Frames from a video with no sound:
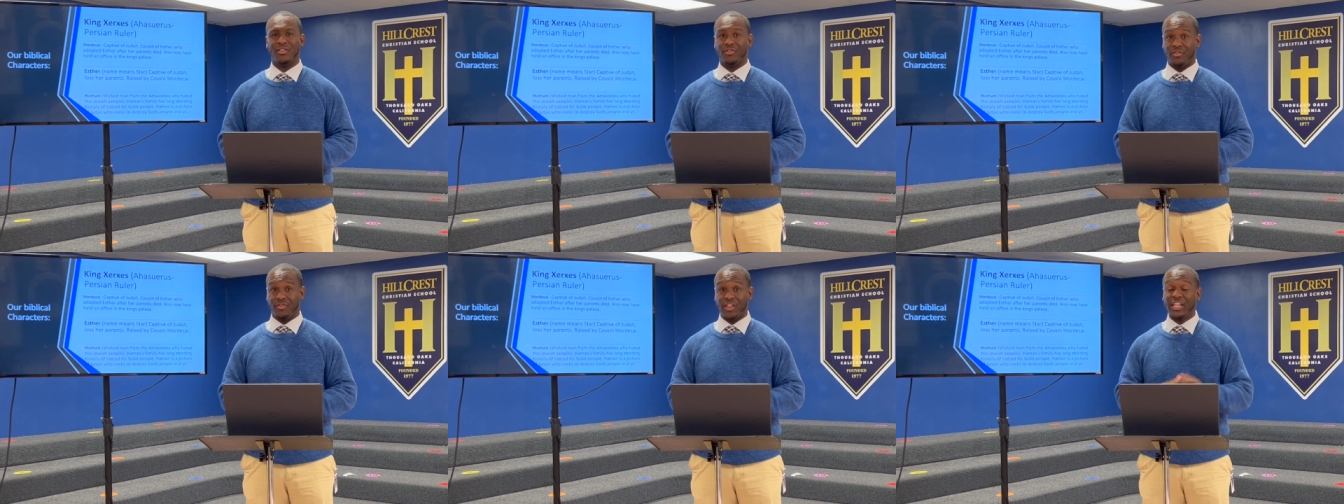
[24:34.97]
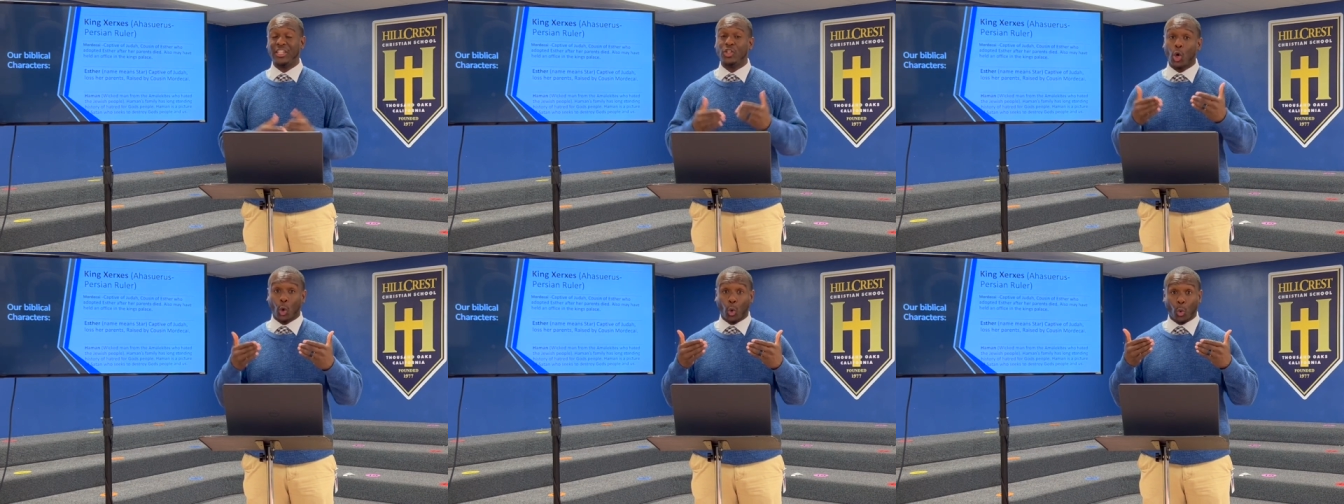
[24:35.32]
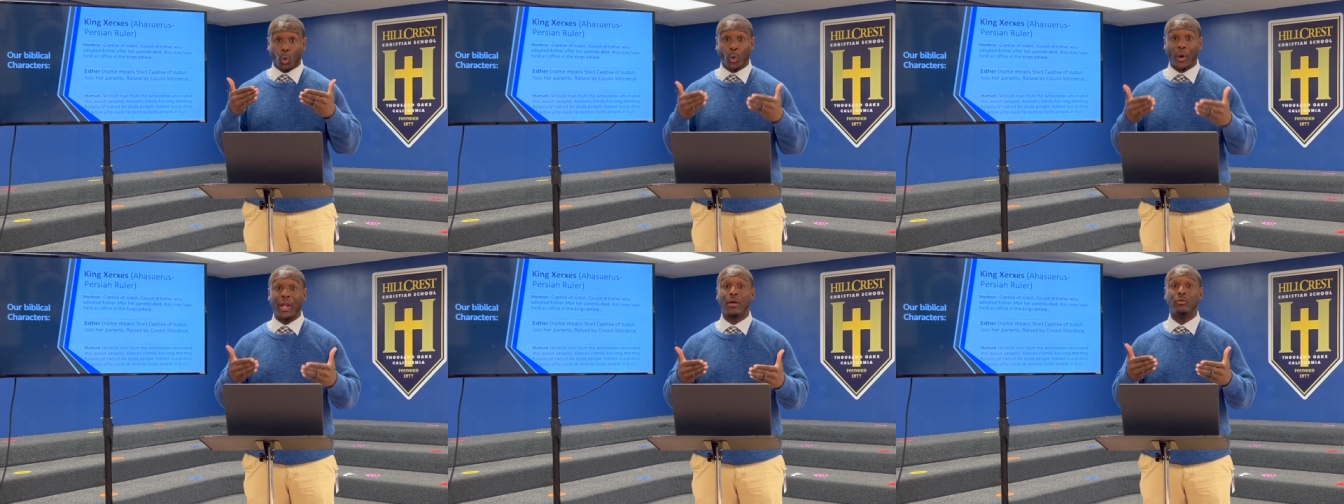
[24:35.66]
These are
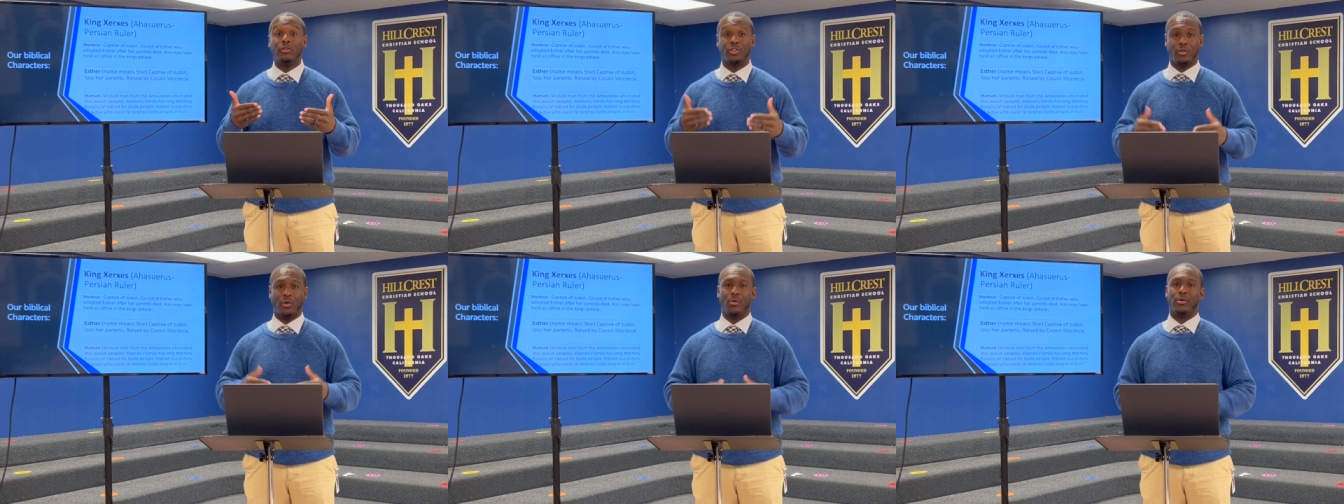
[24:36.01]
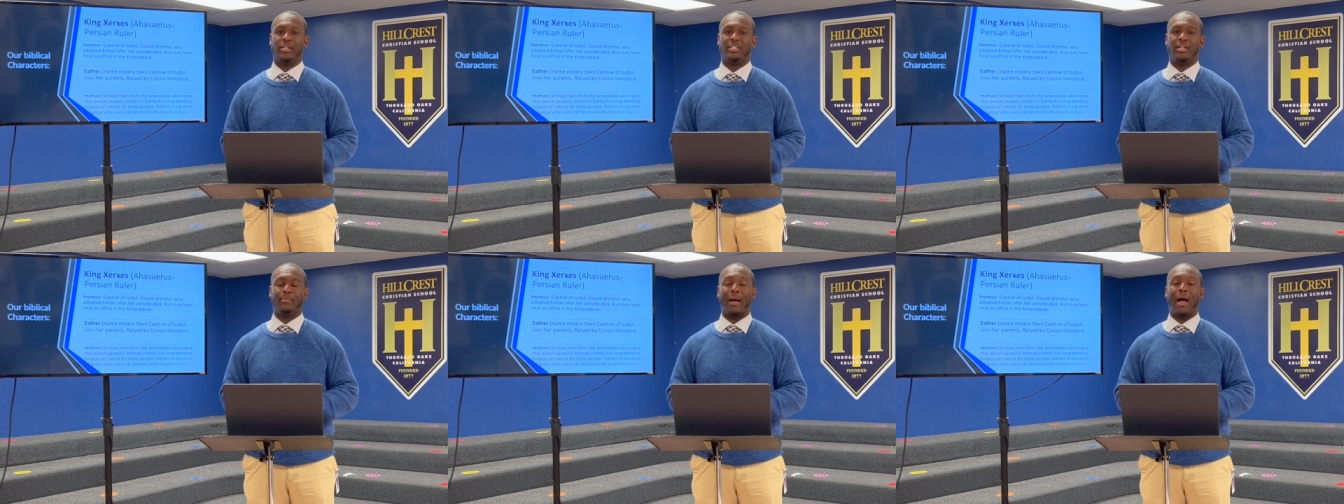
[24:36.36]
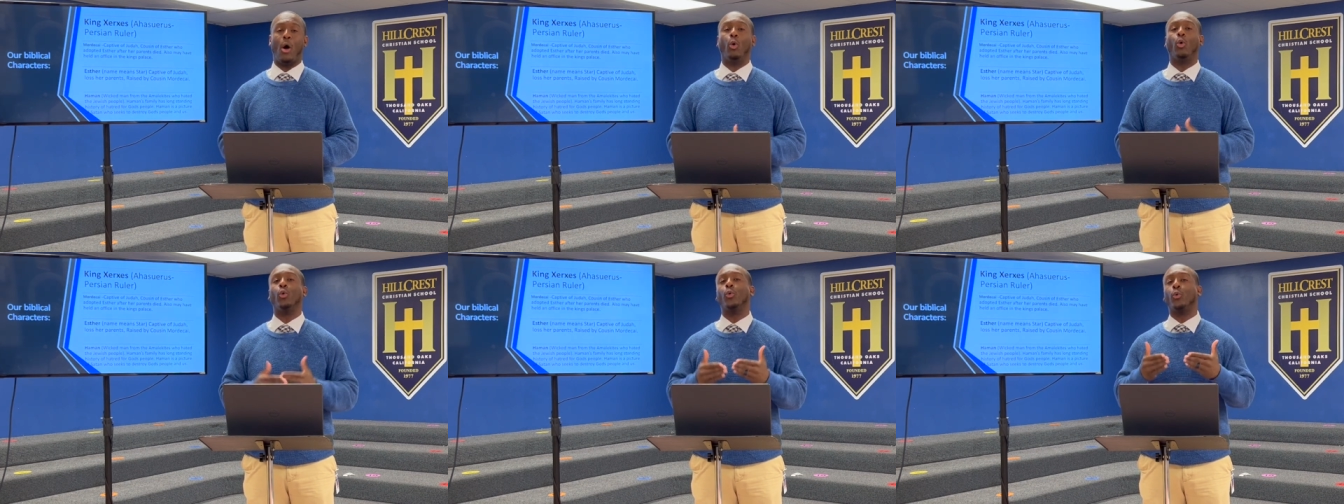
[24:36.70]
real stories
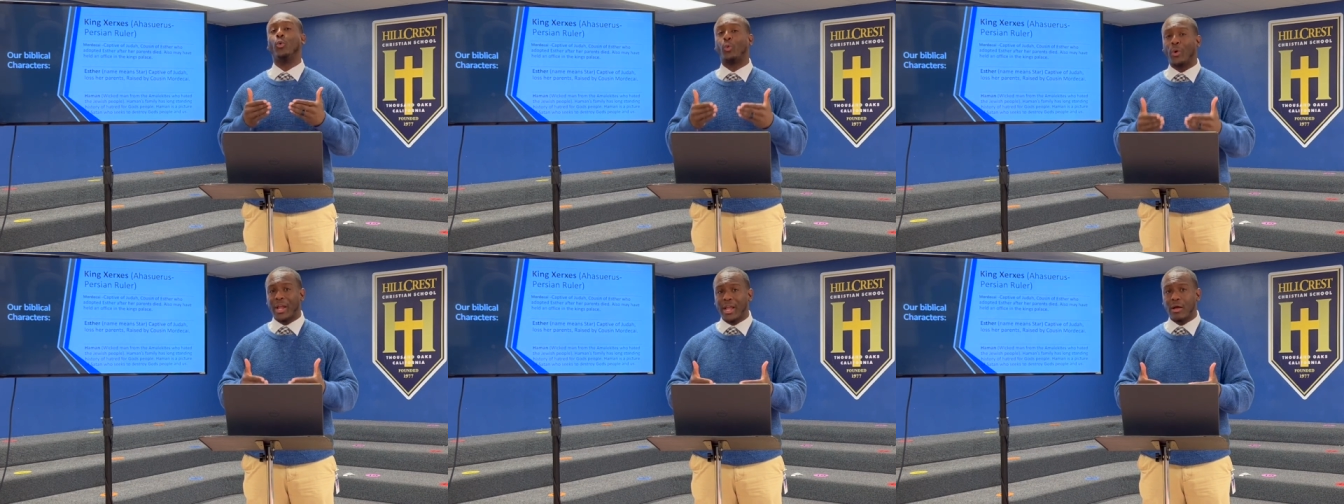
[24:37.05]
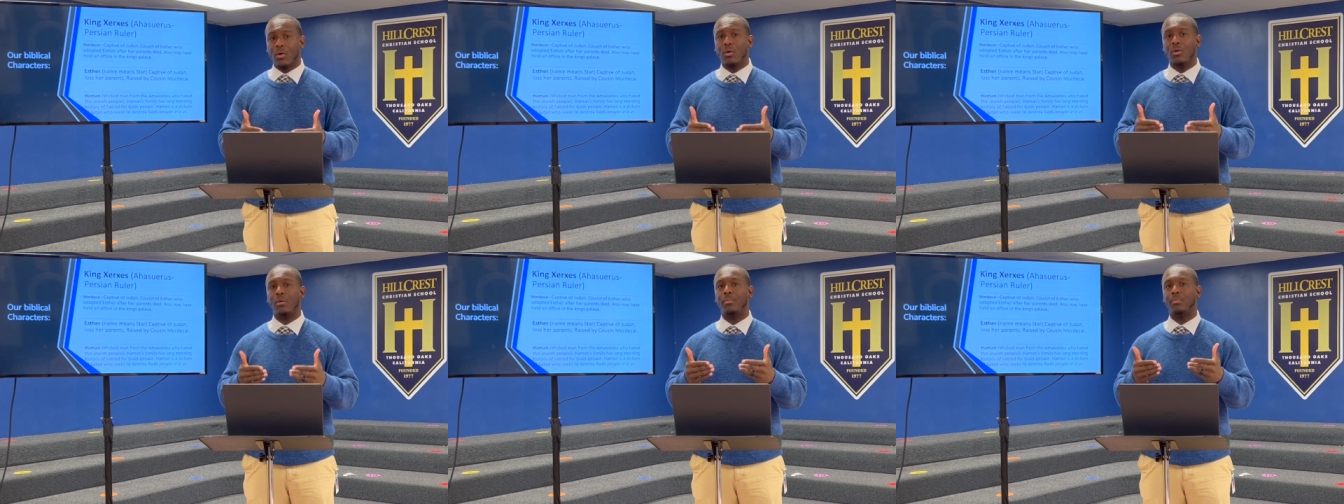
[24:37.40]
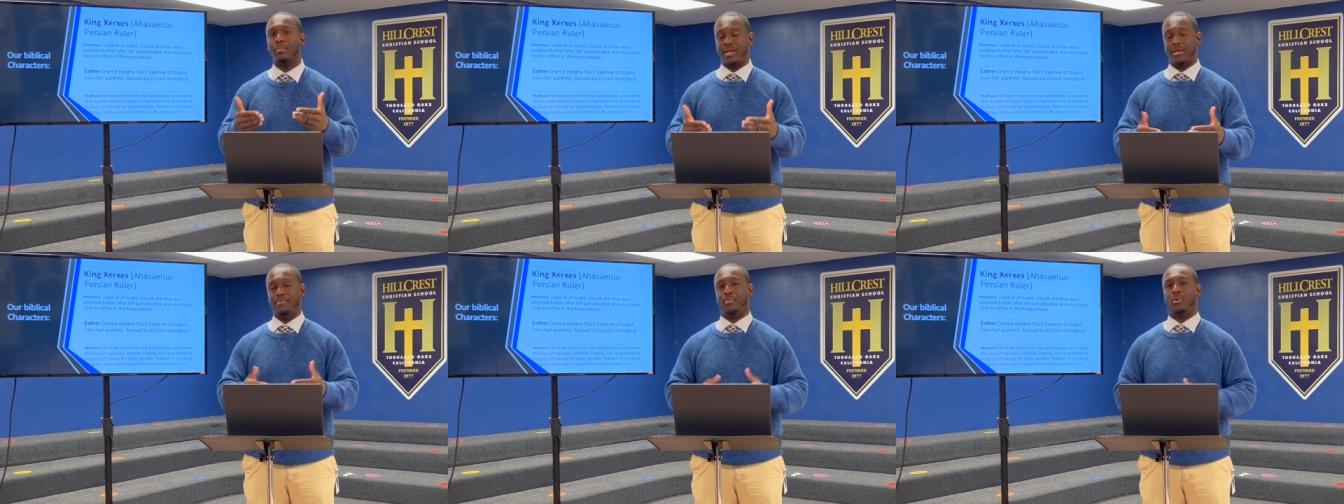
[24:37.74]
about real
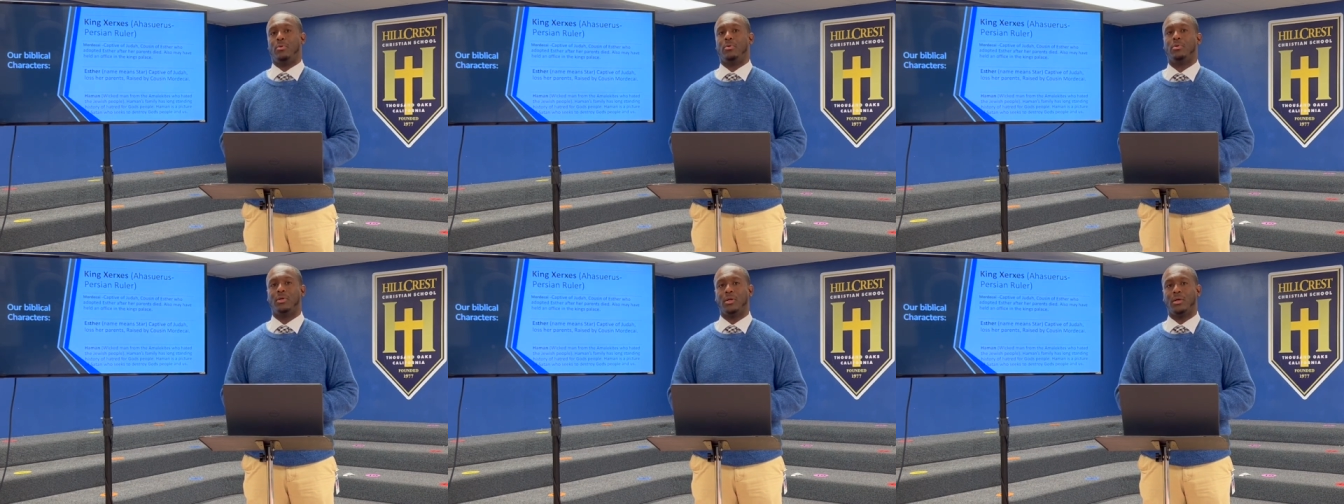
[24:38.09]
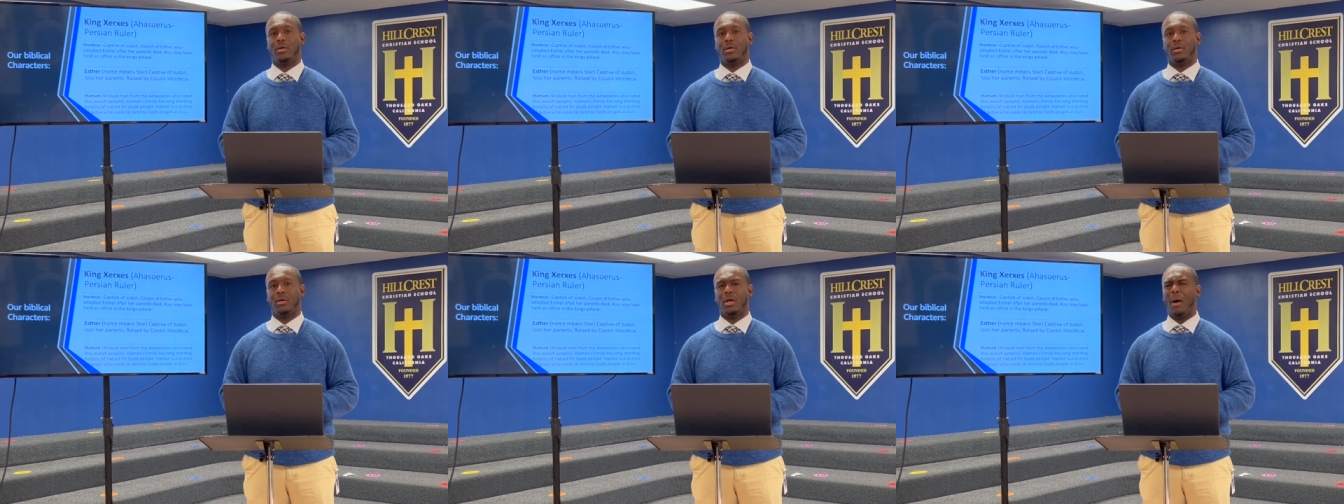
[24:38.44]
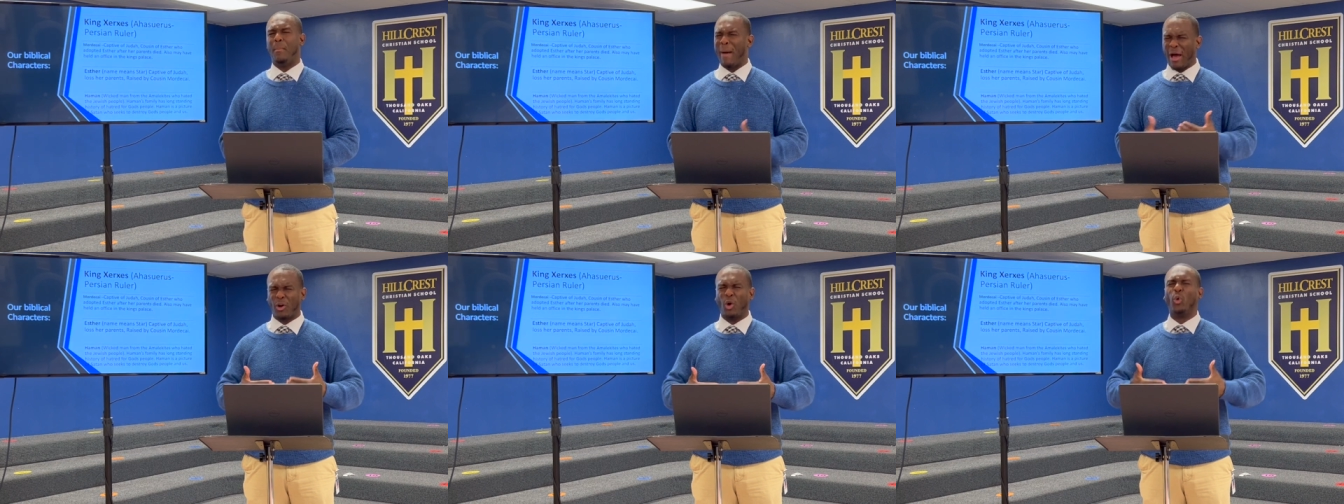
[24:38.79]
people,
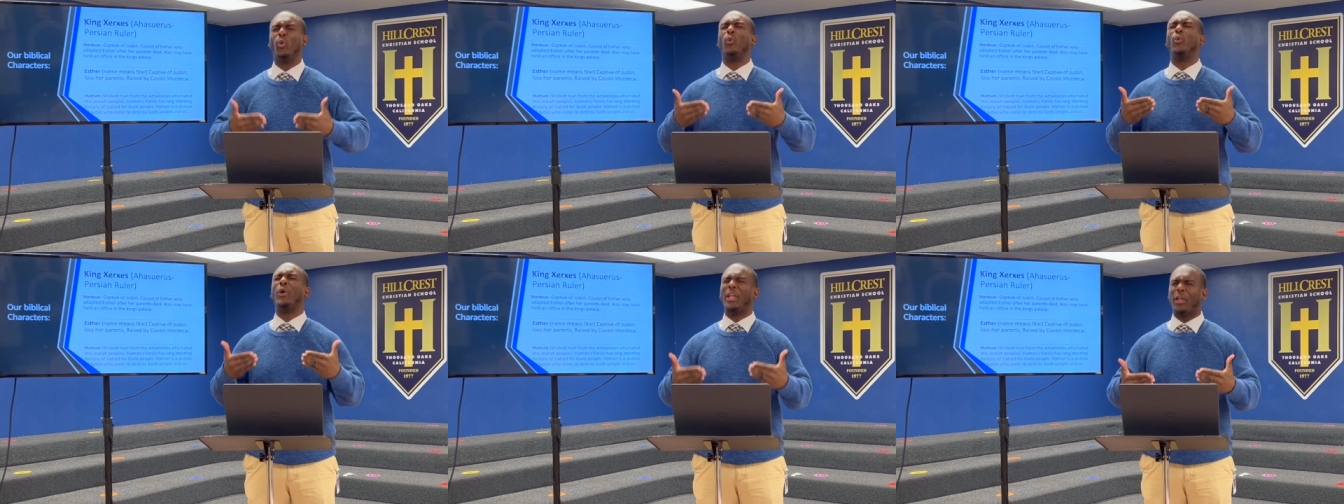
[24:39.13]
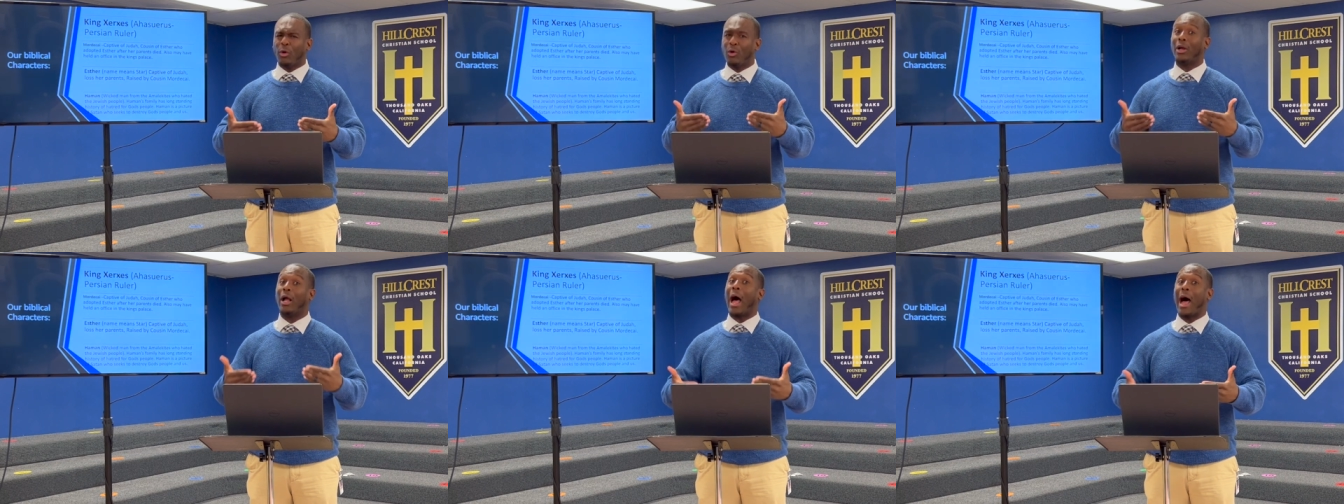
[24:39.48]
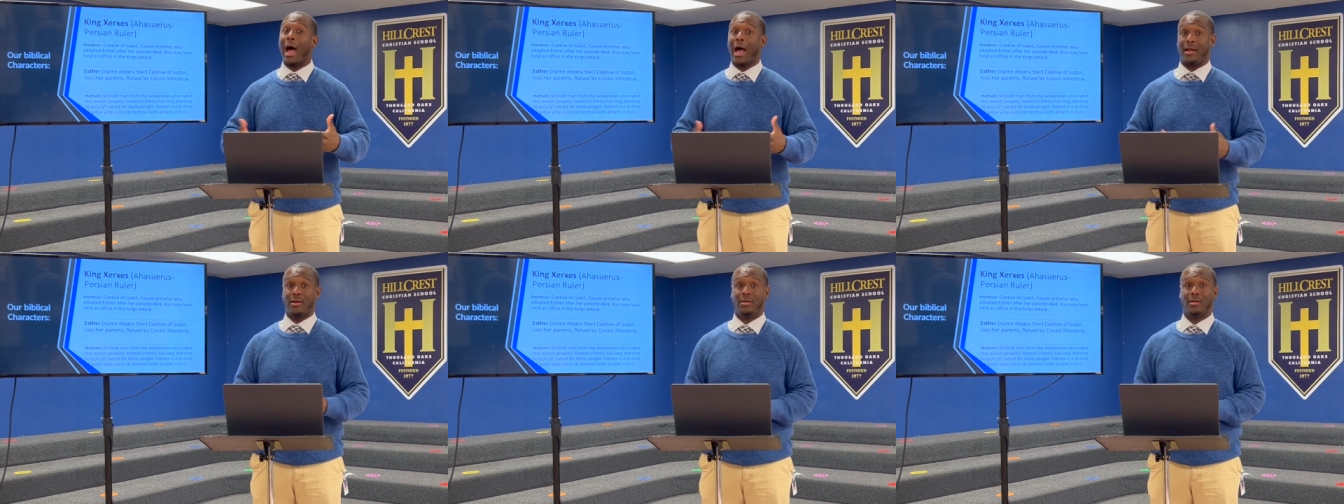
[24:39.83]
about a real God